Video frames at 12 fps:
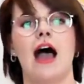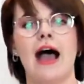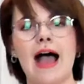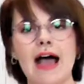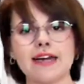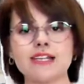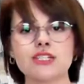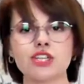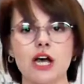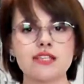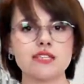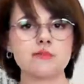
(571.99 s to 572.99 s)
and it
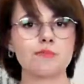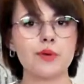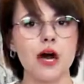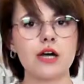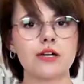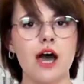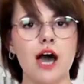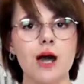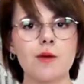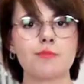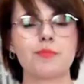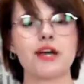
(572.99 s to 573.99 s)
doesn't button up,